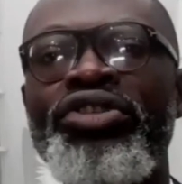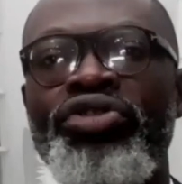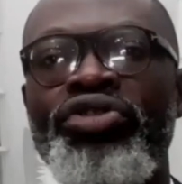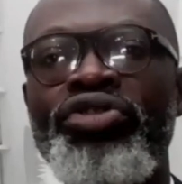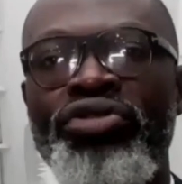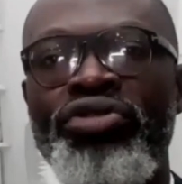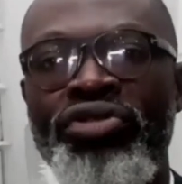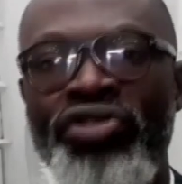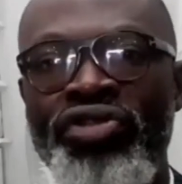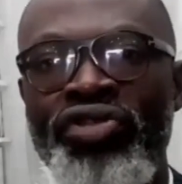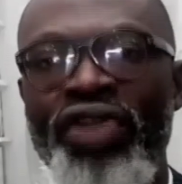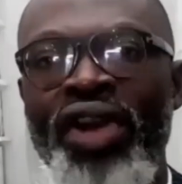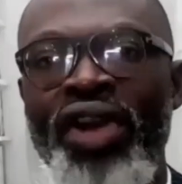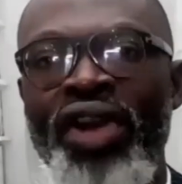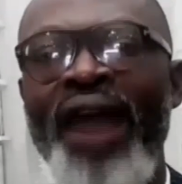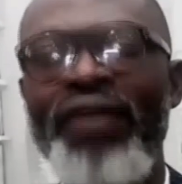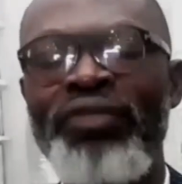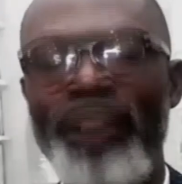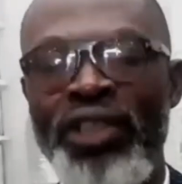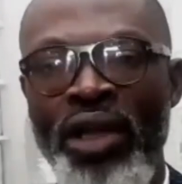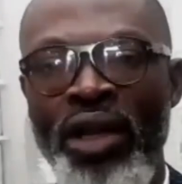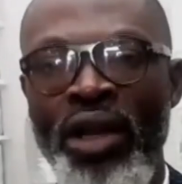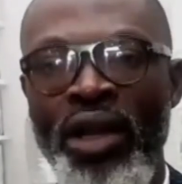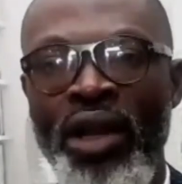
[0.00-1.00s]
to
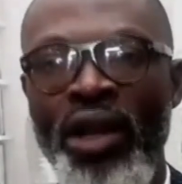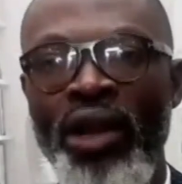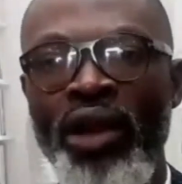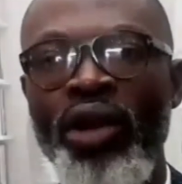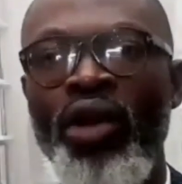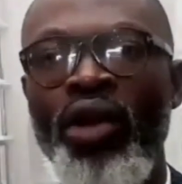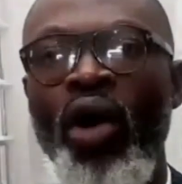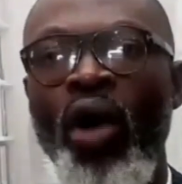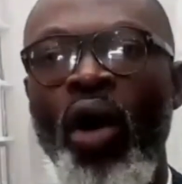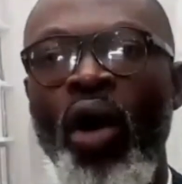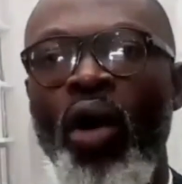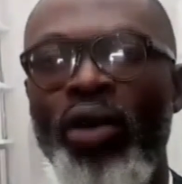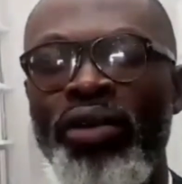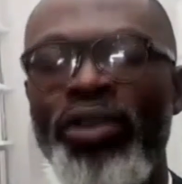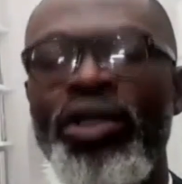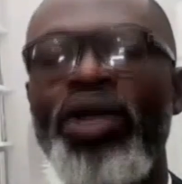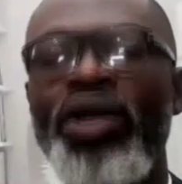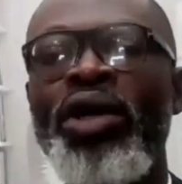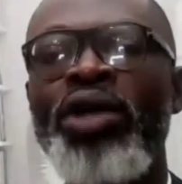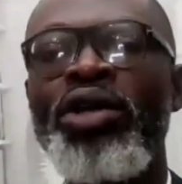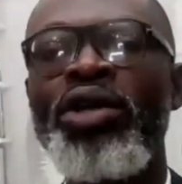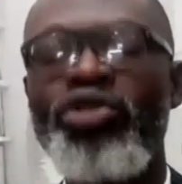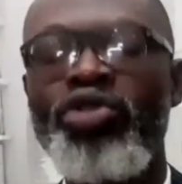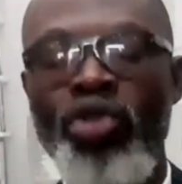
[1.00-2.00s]
draft
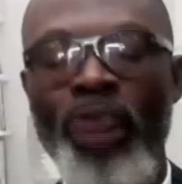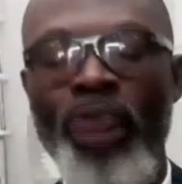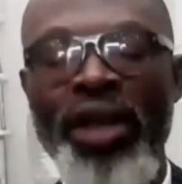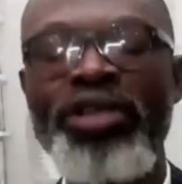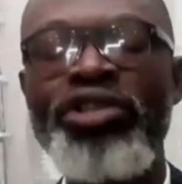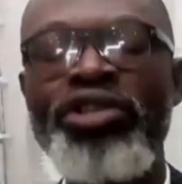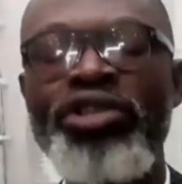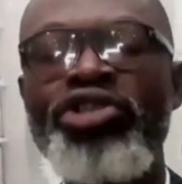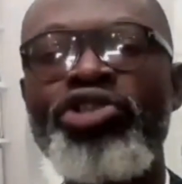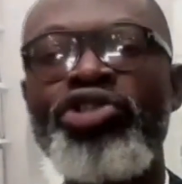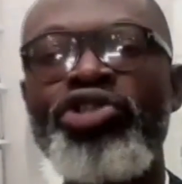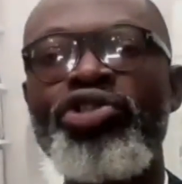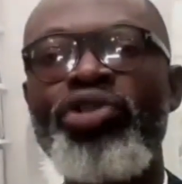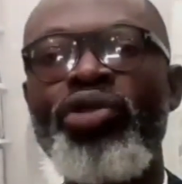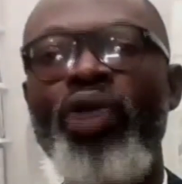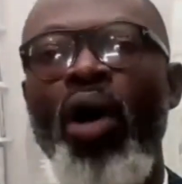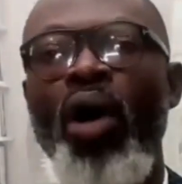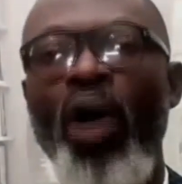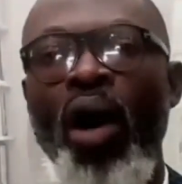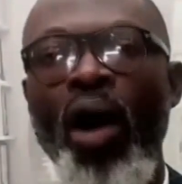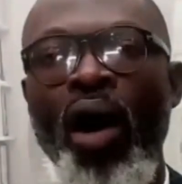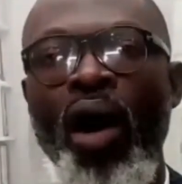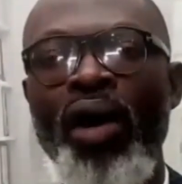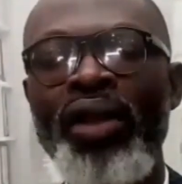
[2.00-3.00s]
laws, to
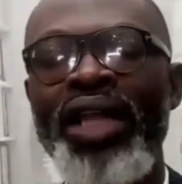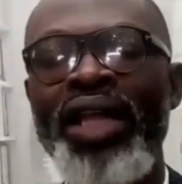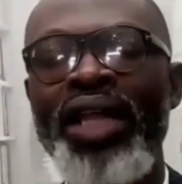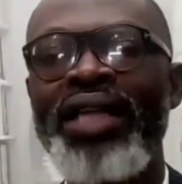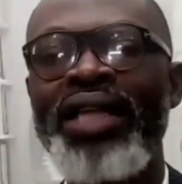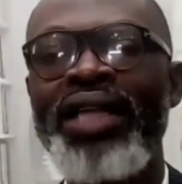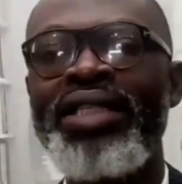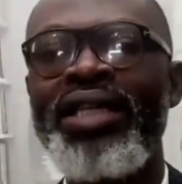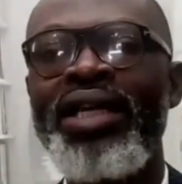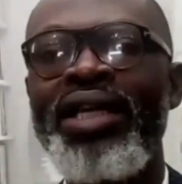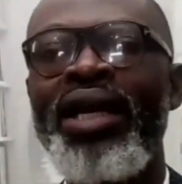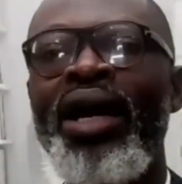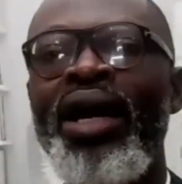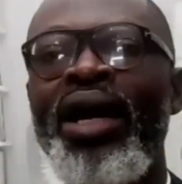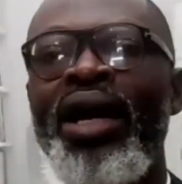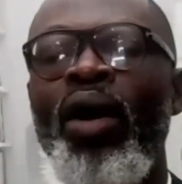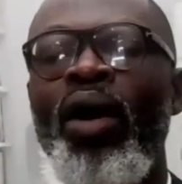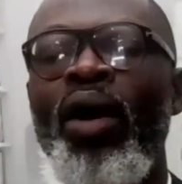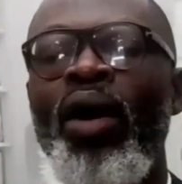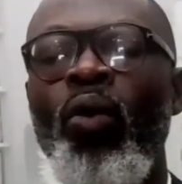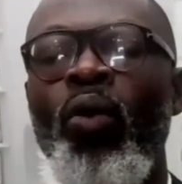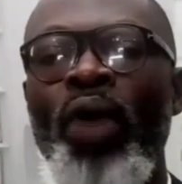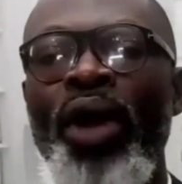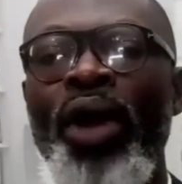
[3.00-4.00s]
ensure that
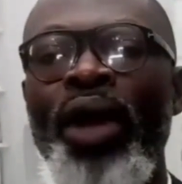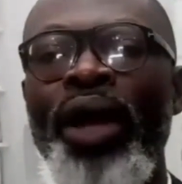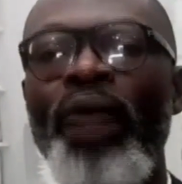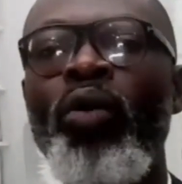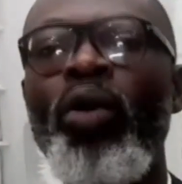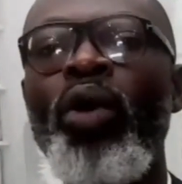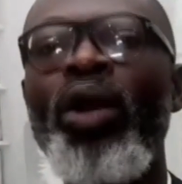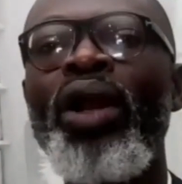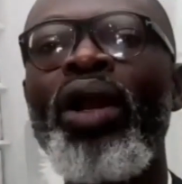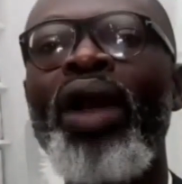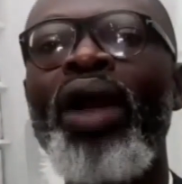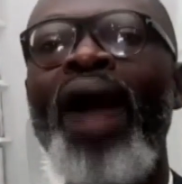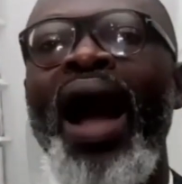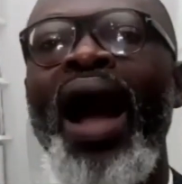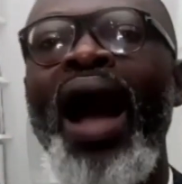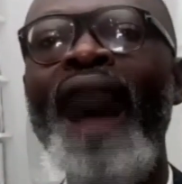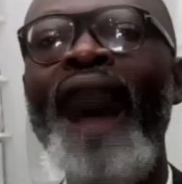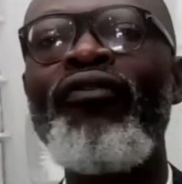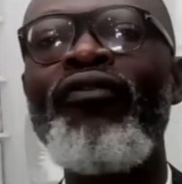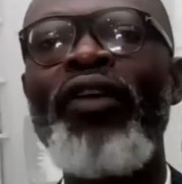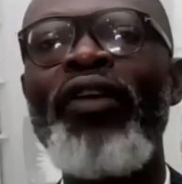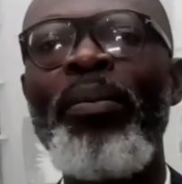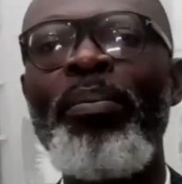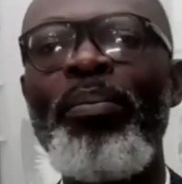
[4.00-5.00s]
we will
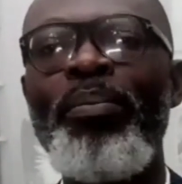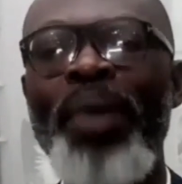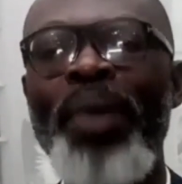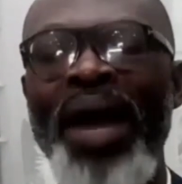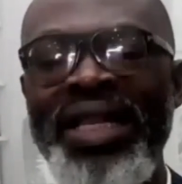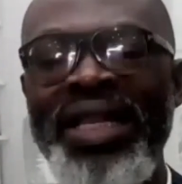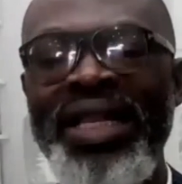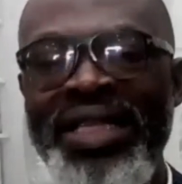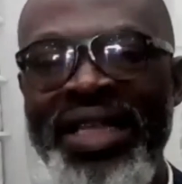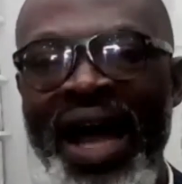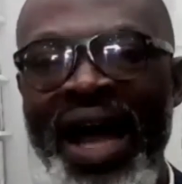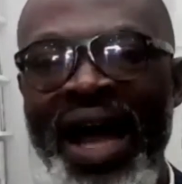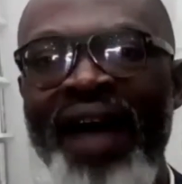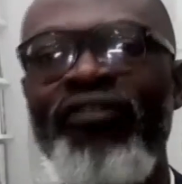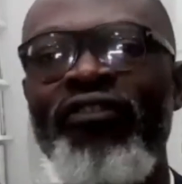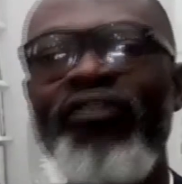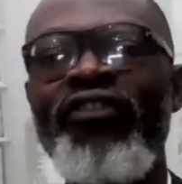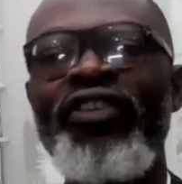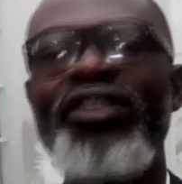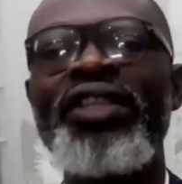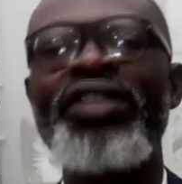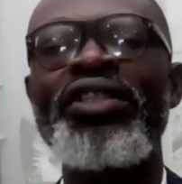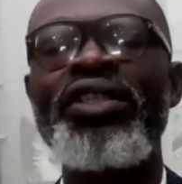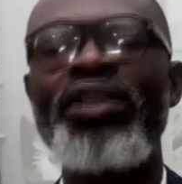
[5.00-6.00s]
have a better
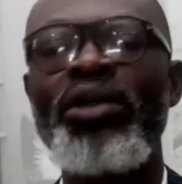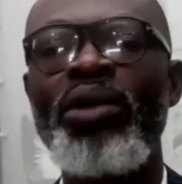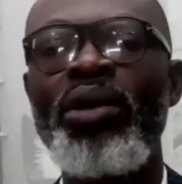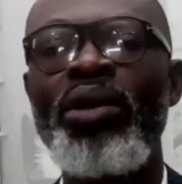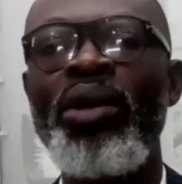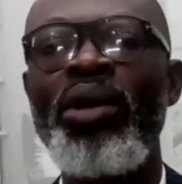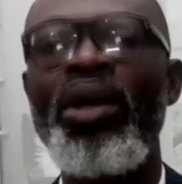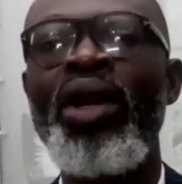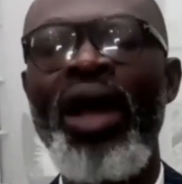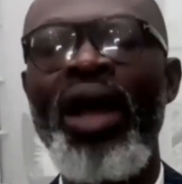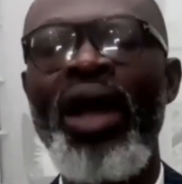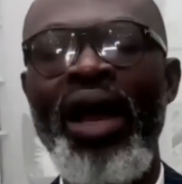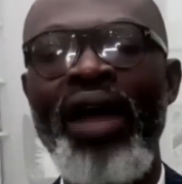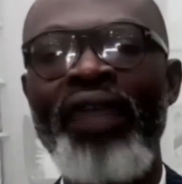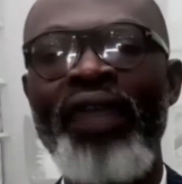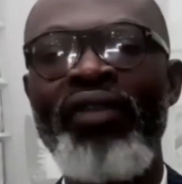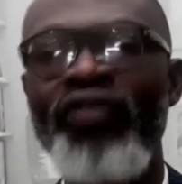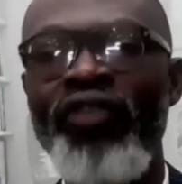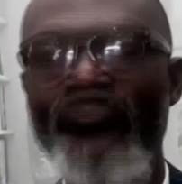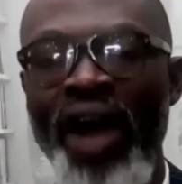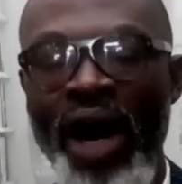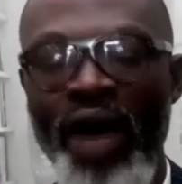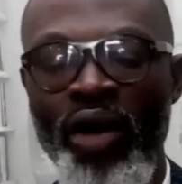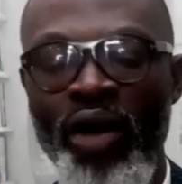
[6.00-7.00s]
fiscal
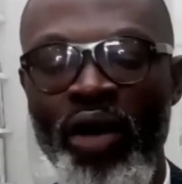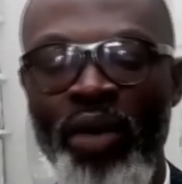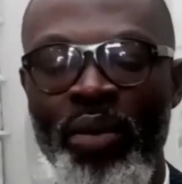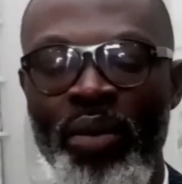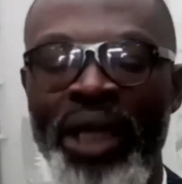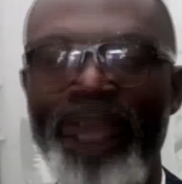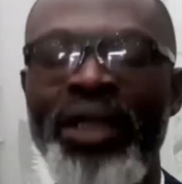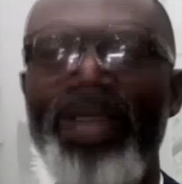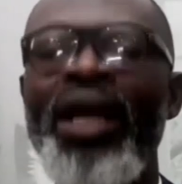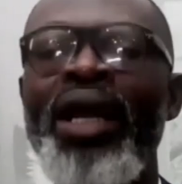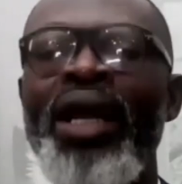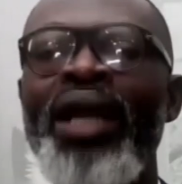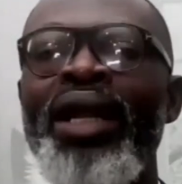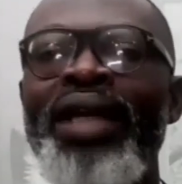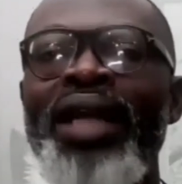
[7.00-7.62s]
environment,